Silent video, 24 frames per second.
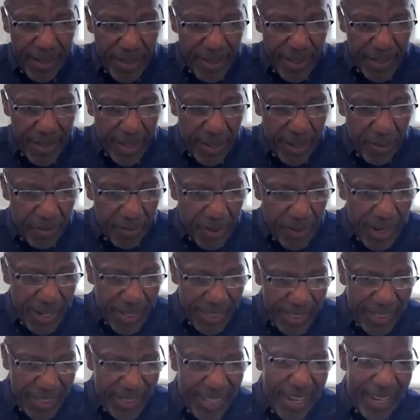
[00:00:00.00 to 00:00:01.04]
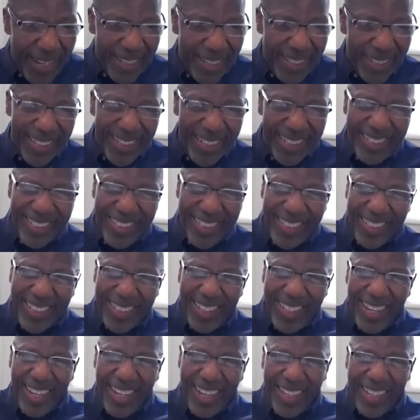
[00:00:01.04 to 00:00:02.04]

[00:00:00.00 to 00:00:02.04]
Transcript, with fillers: uh, over eighty thousand